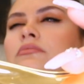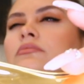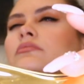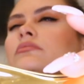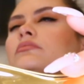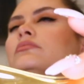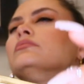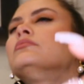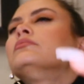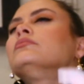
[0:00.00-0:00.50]

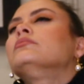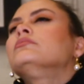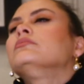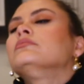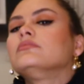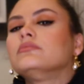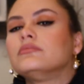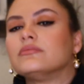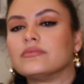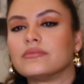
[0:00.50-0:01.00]

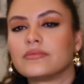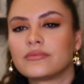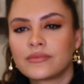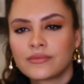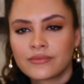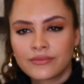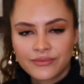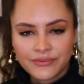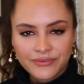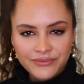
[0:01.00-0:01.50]
Mmm!
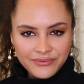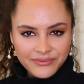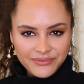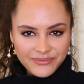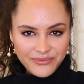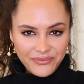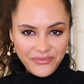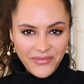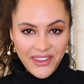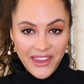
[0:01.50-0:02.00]

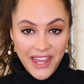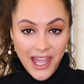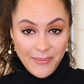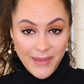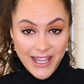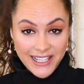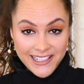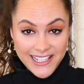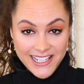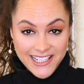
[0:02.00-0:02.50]
That
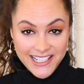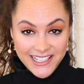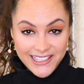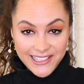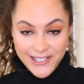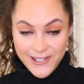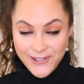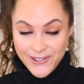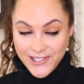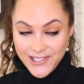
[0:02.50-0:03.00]
magnetic
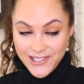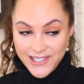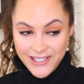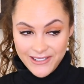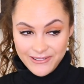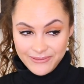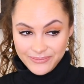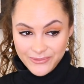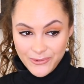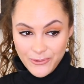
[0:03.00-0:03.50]
closure
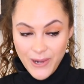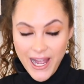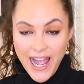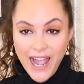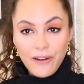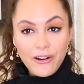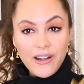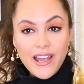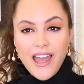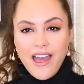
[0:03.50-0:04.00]
though,
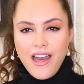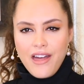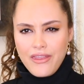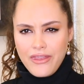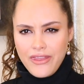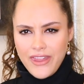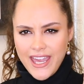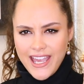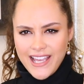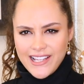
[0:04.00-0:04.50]
wow.
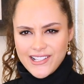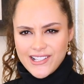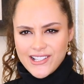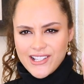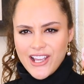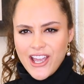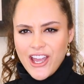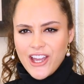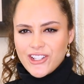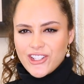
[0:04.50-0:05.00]

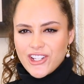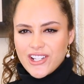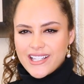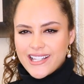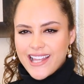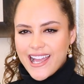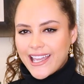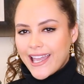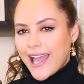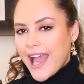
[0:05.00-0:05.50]
This, just
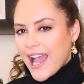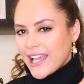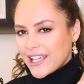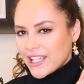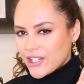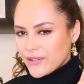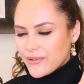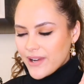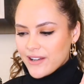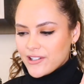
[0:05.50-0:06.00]
like
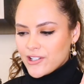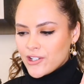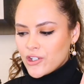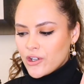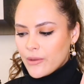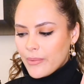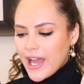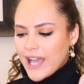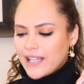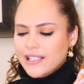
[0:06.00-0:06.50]
hanging around in
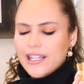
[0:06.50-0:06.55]
your bag,